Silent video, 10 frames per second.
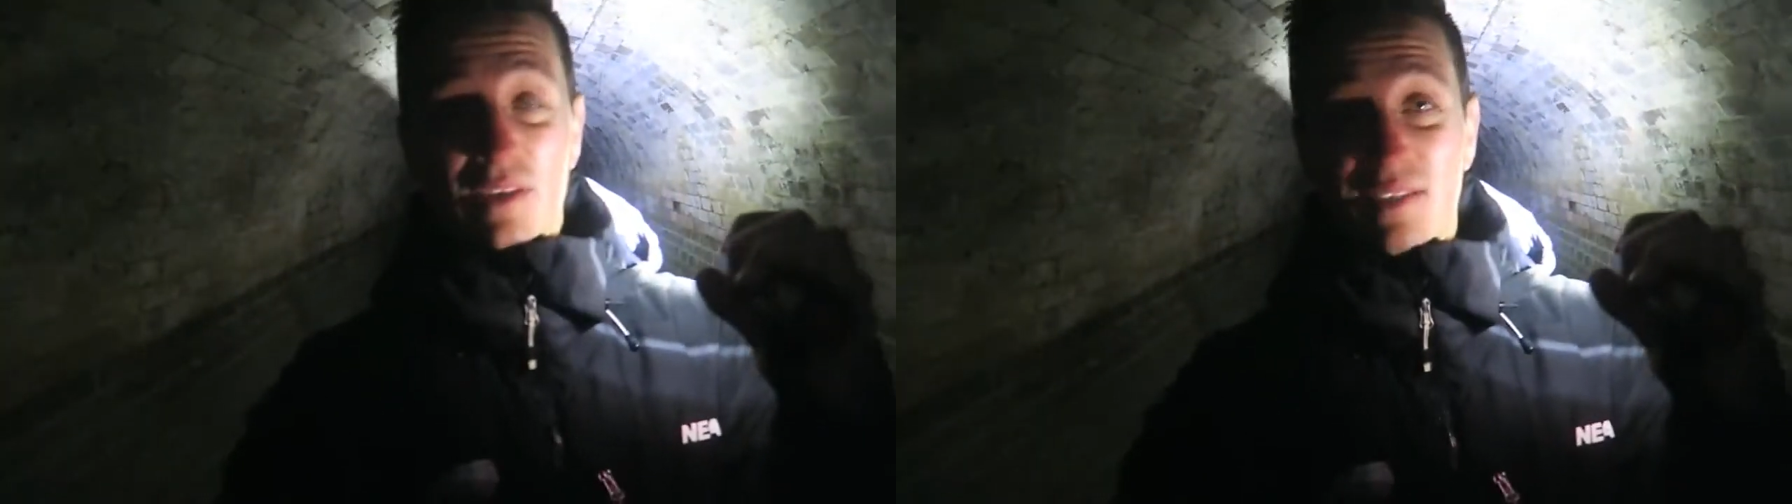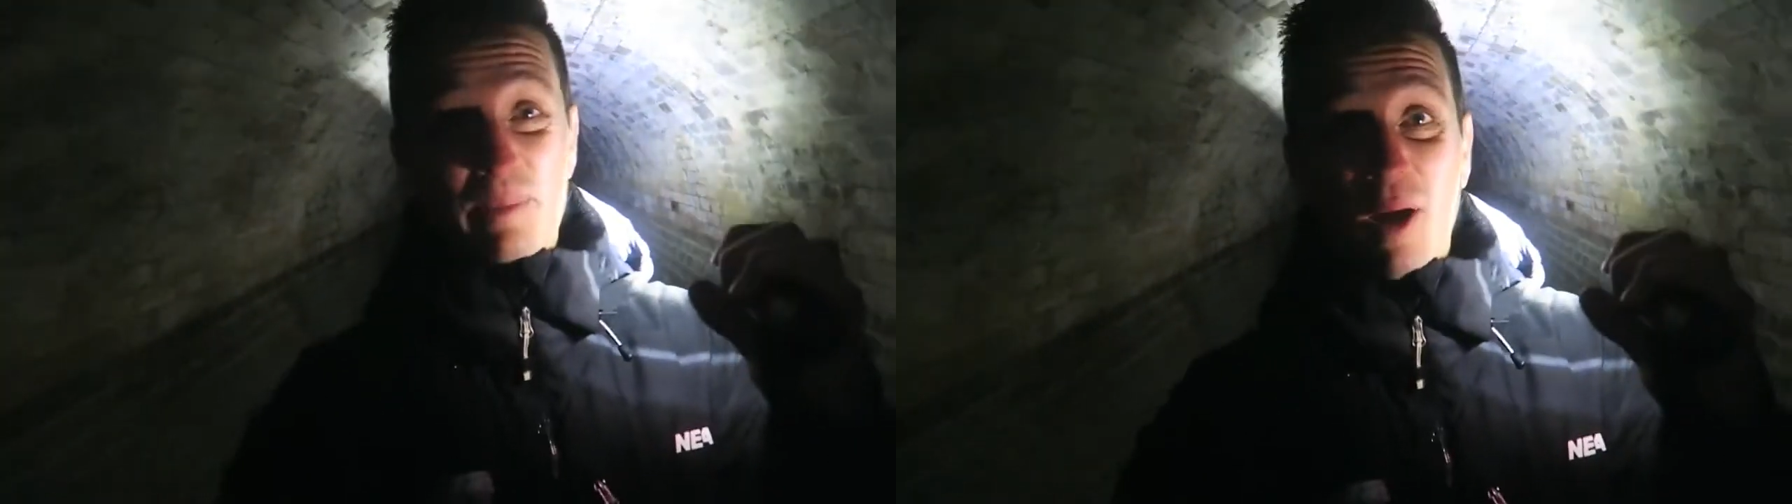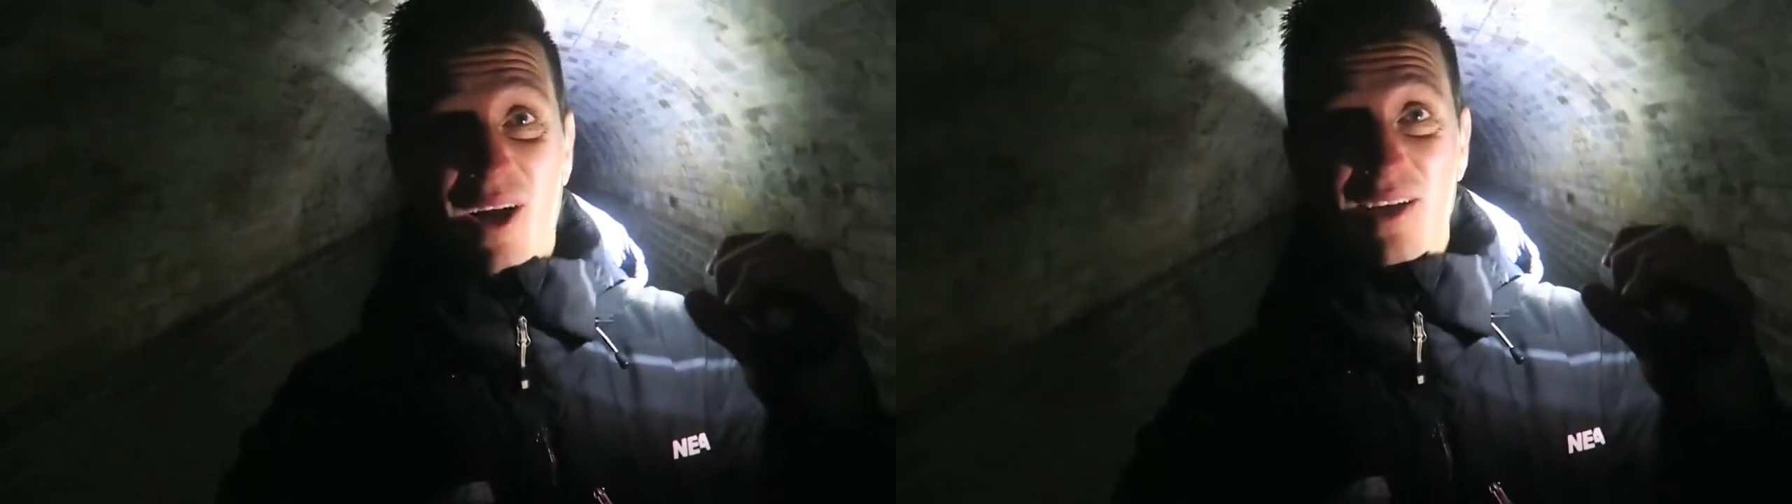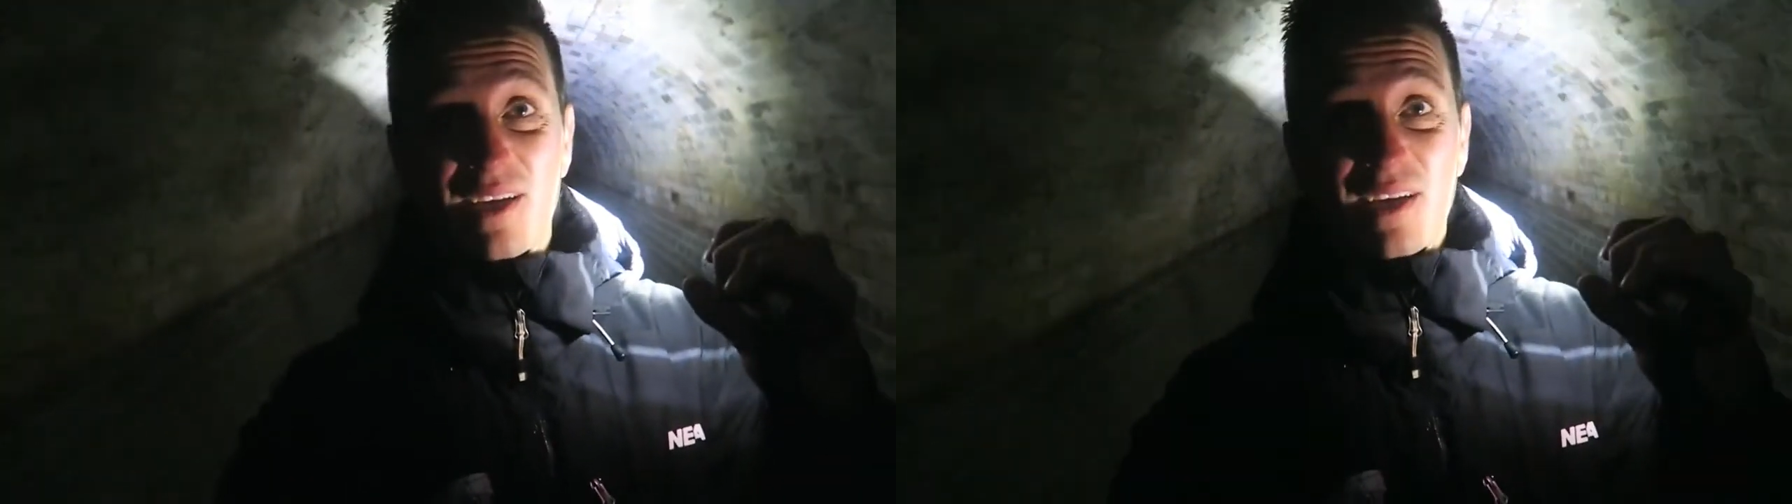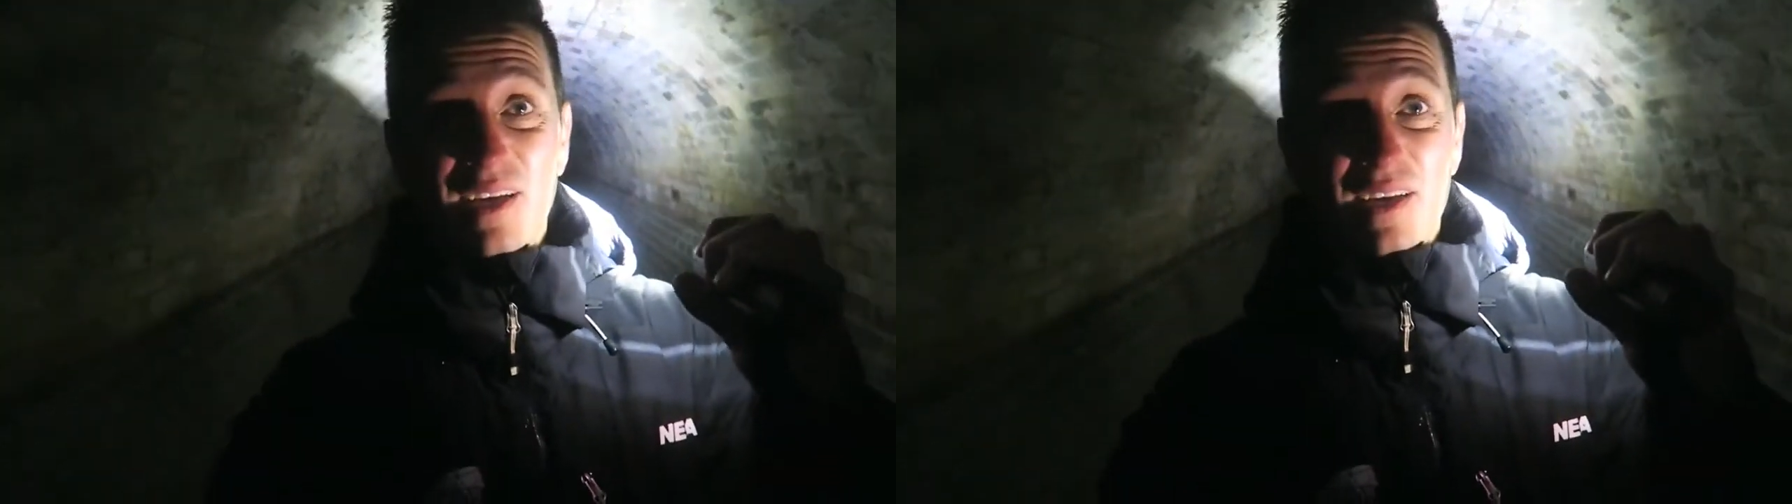Deer Park.
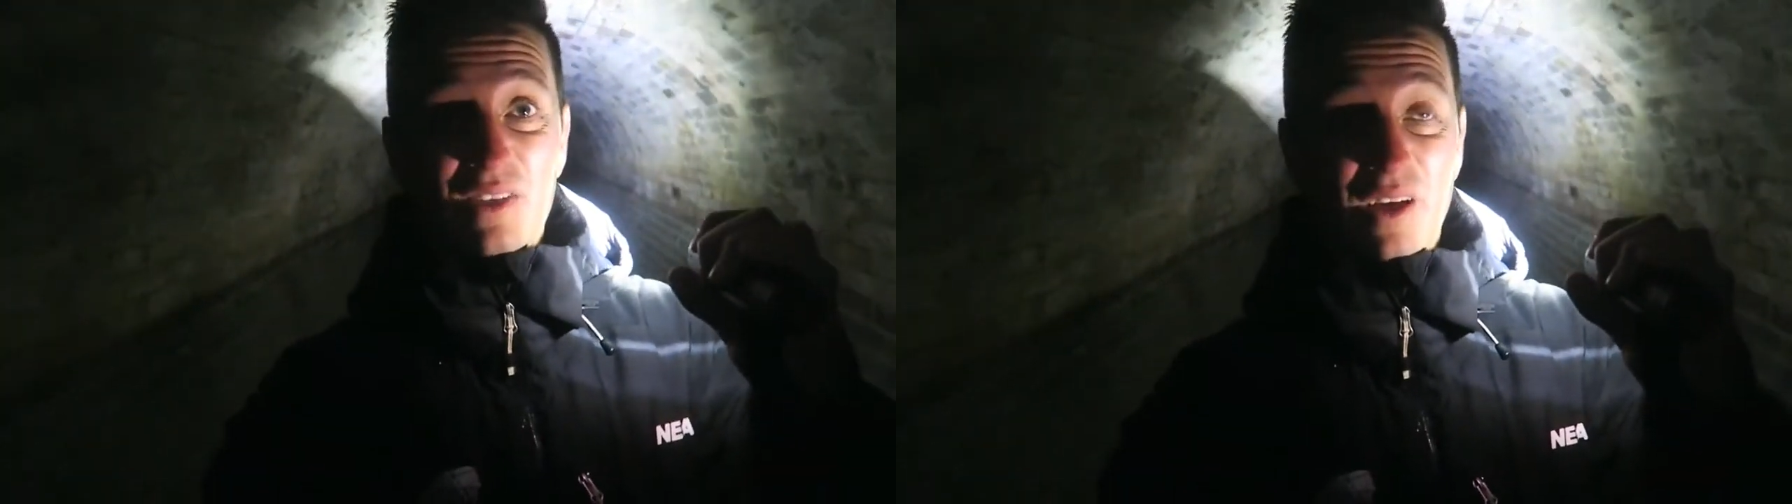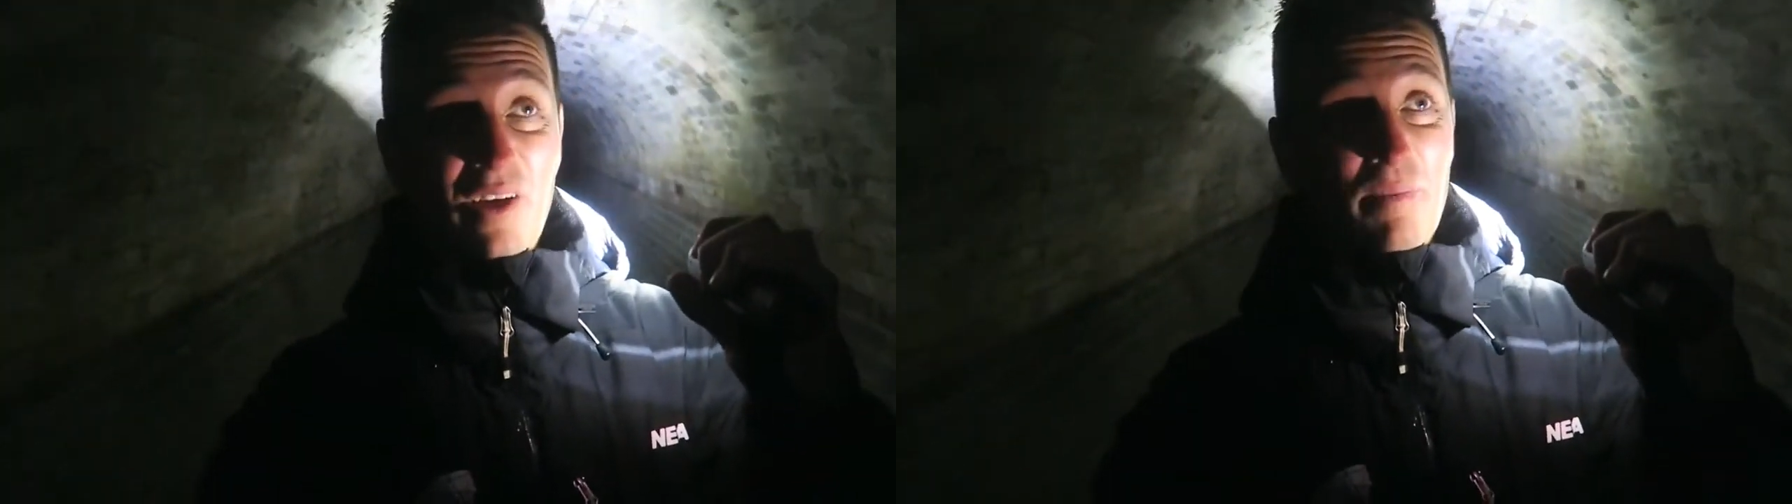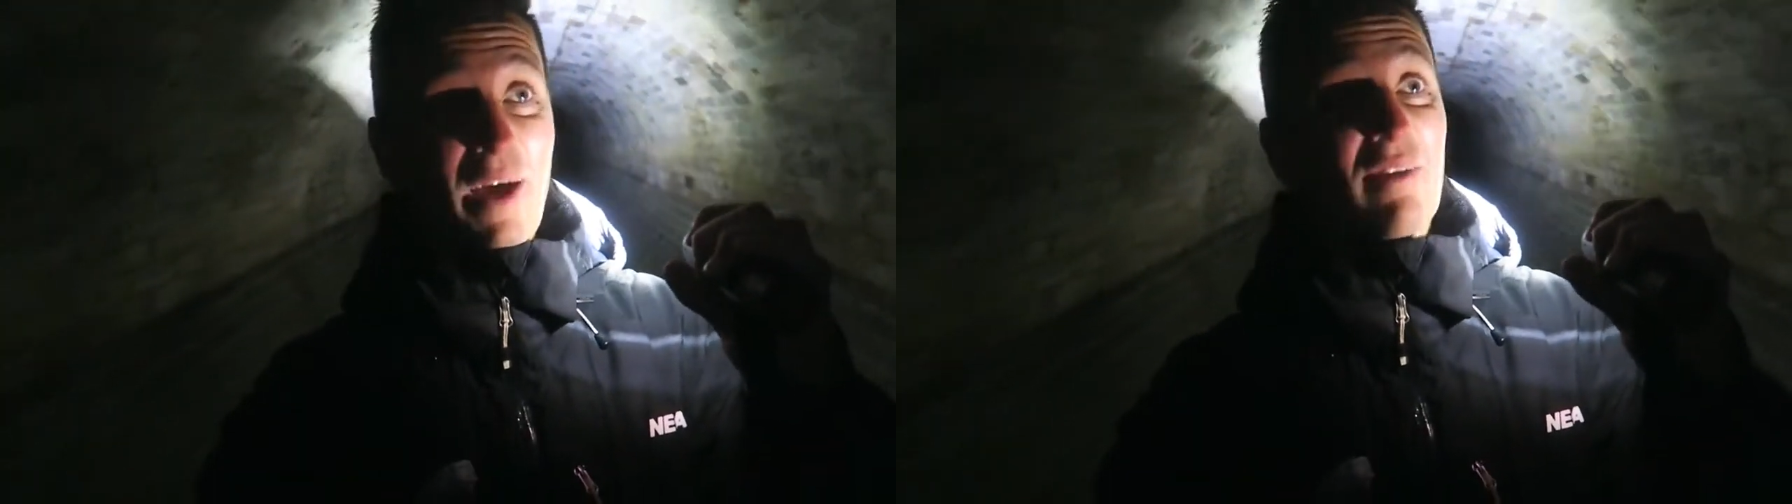So about